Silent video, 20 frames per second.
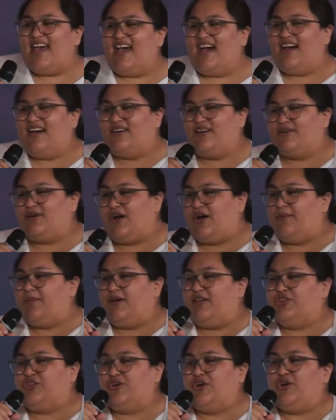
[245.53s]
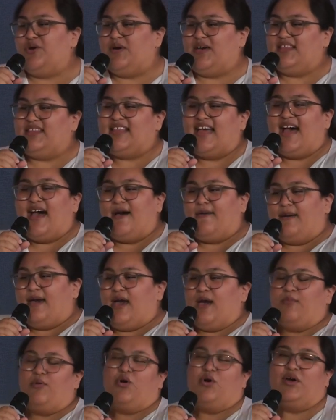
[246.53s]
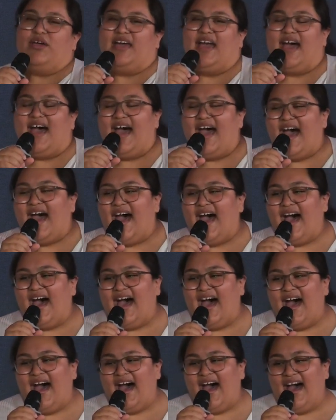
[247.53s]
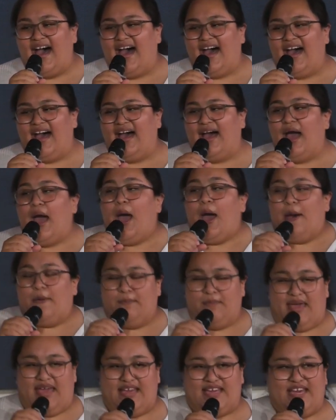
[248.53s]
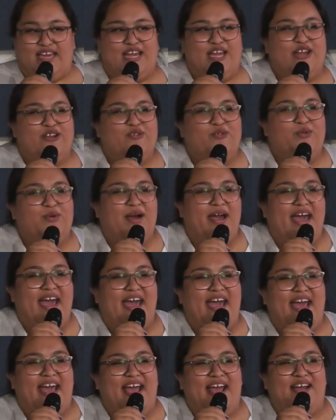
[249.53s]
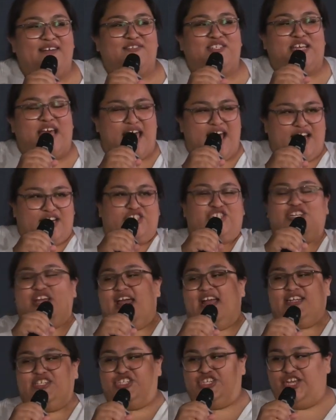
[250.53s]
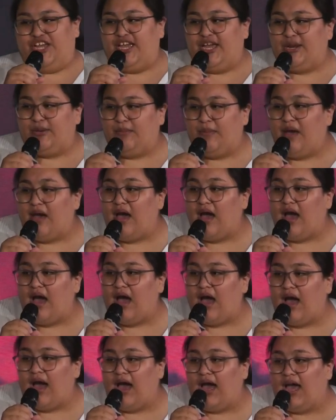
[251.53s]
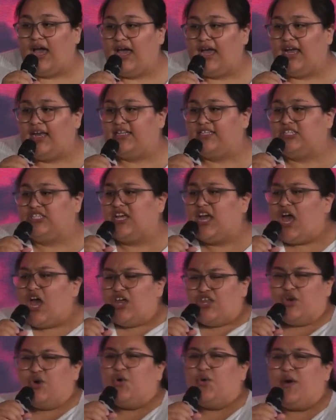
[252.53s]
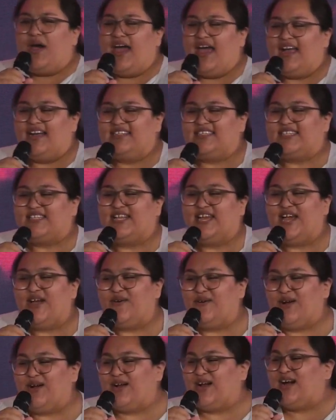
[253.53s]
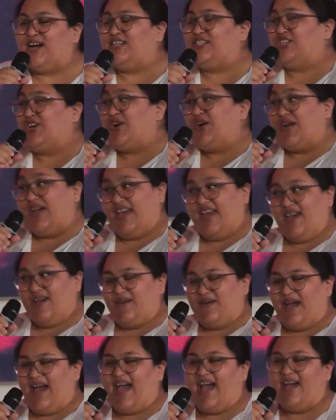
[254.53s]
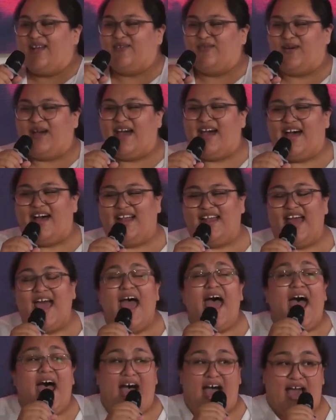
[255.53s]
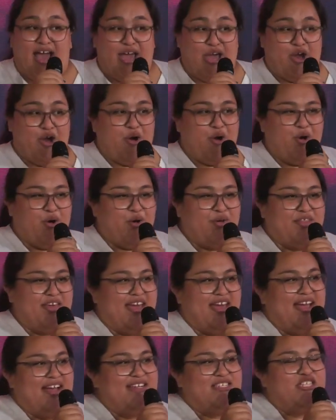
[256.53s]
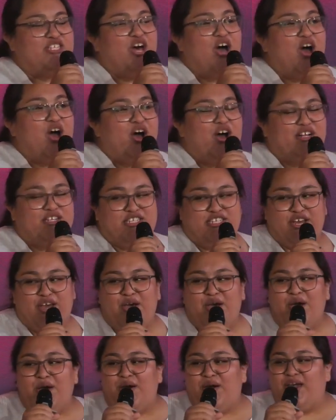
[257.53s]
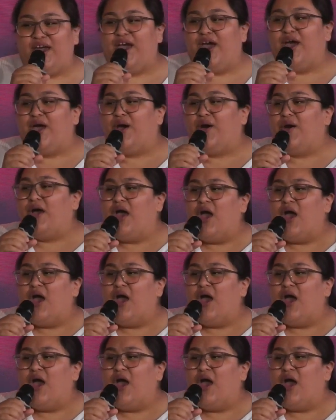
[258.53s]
I'm coming through without nebulia, making waves, changing minds. The way is clearer 'cause you're here and well. I owe this all to you.